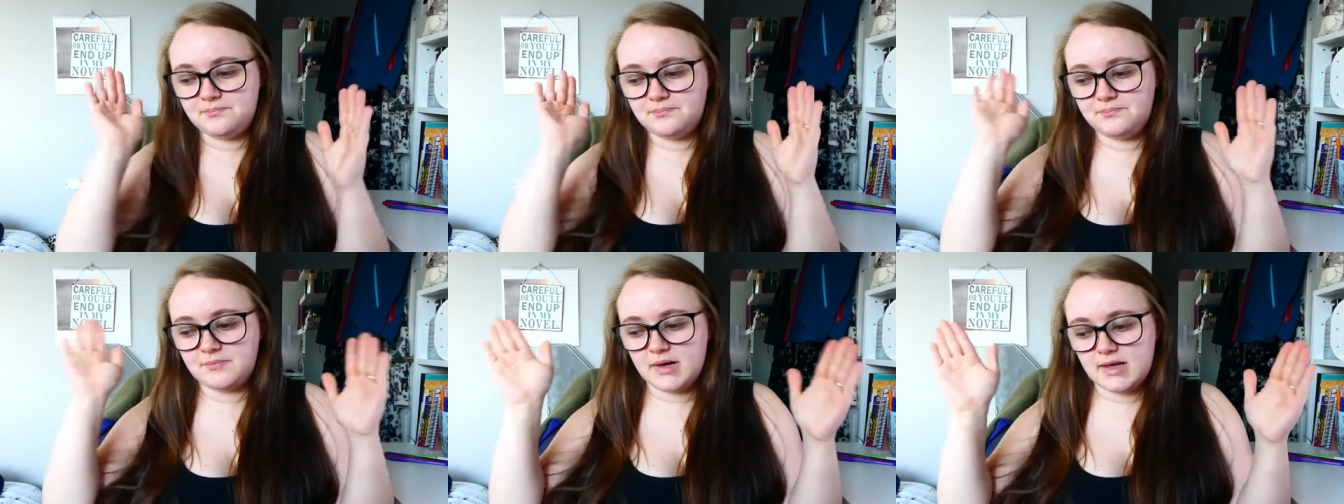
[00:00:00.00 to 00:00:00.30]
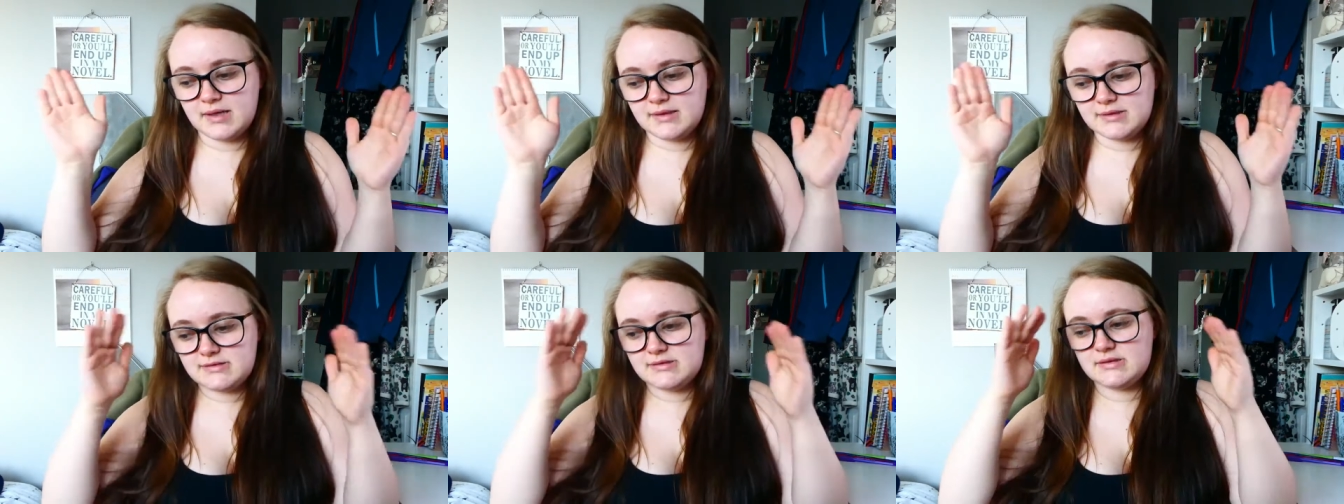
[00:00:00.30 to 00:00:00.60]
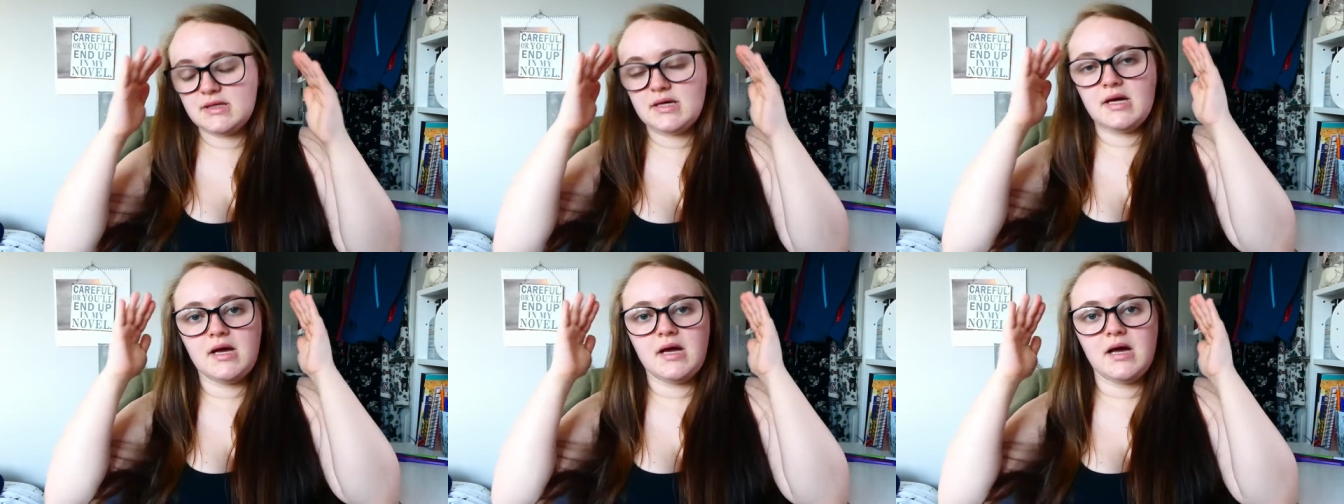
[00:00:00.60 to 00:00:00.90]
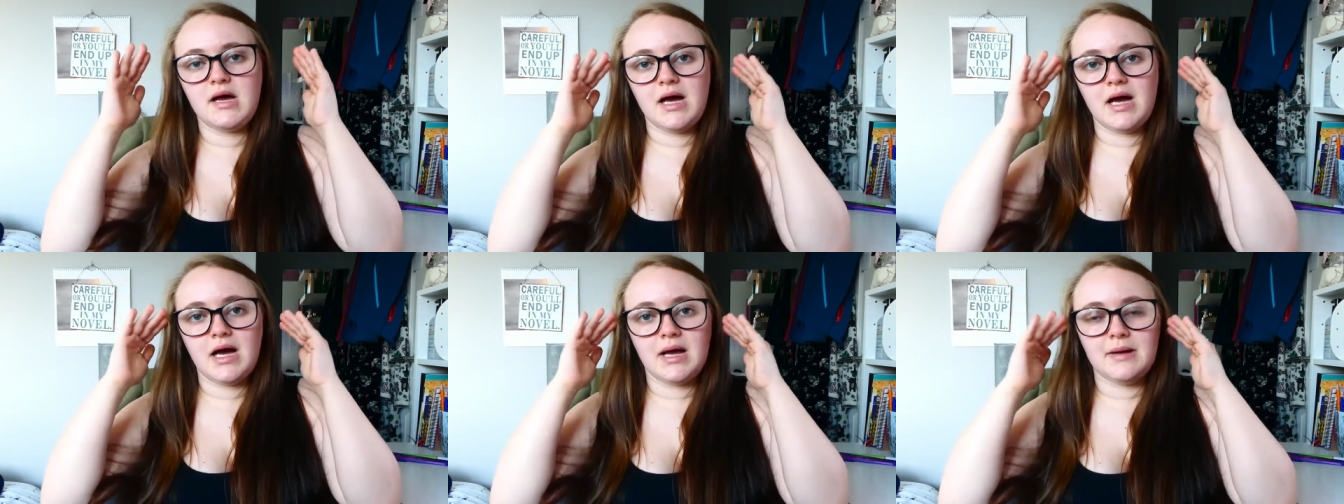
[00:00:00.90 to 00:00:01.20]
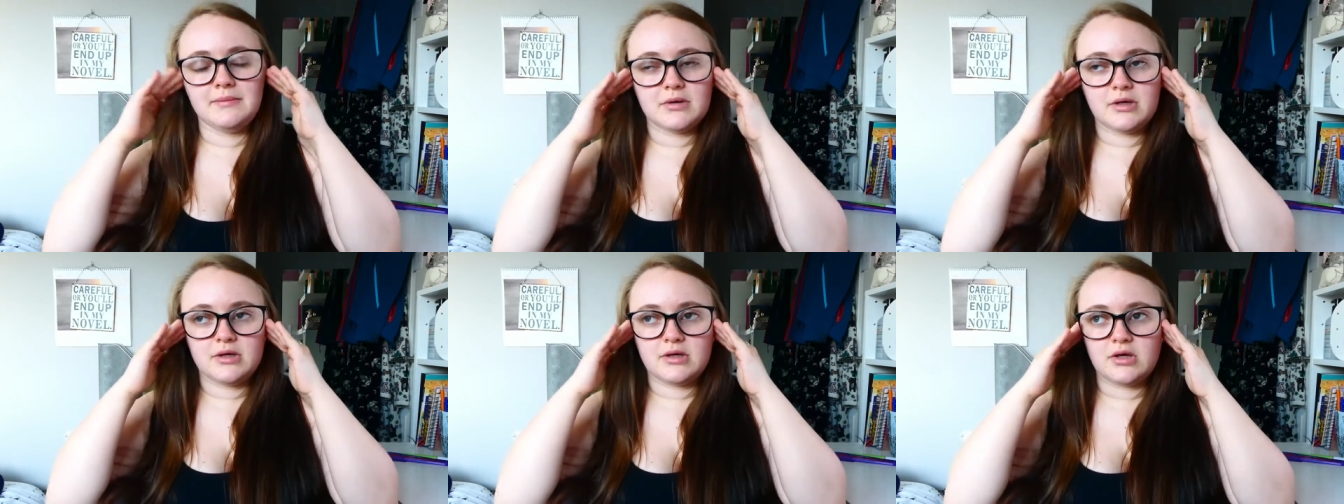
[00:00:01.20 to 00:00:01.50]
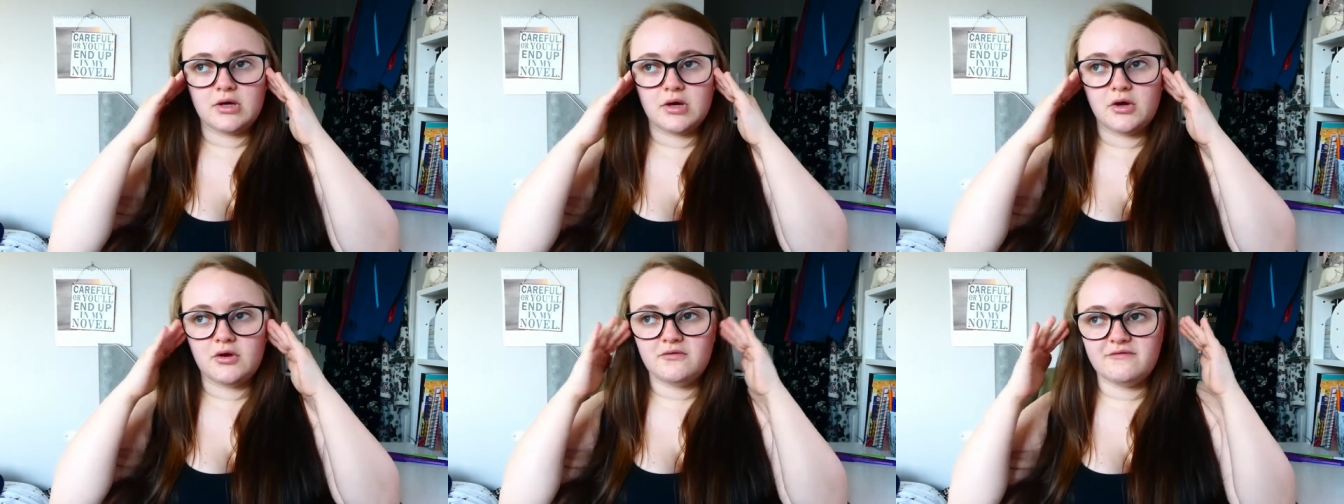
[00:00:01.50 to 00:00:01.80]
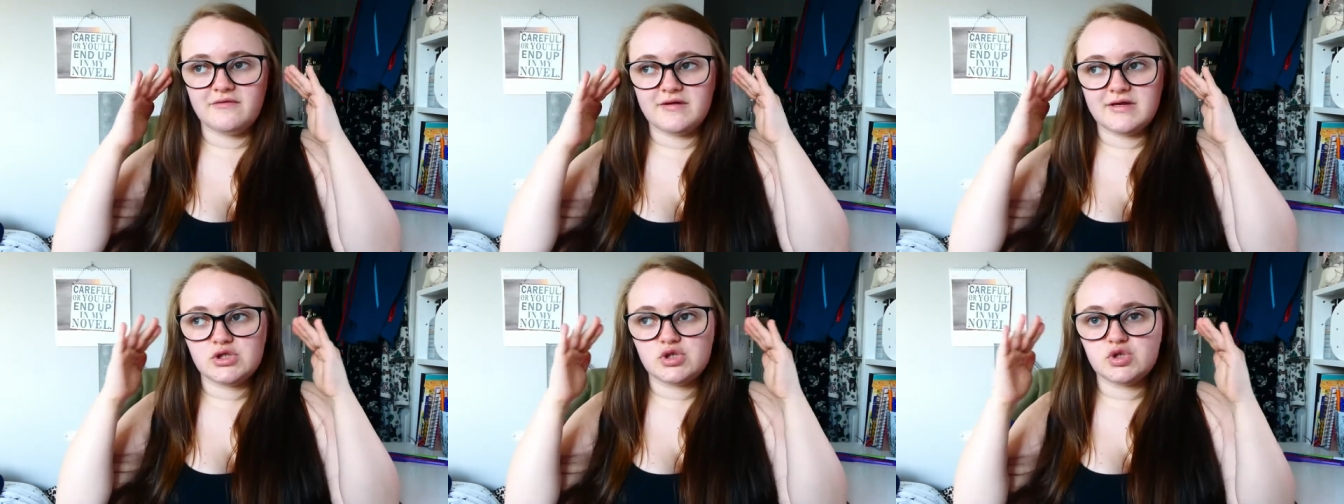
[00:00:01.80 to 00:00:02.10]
But I'm going to hopefully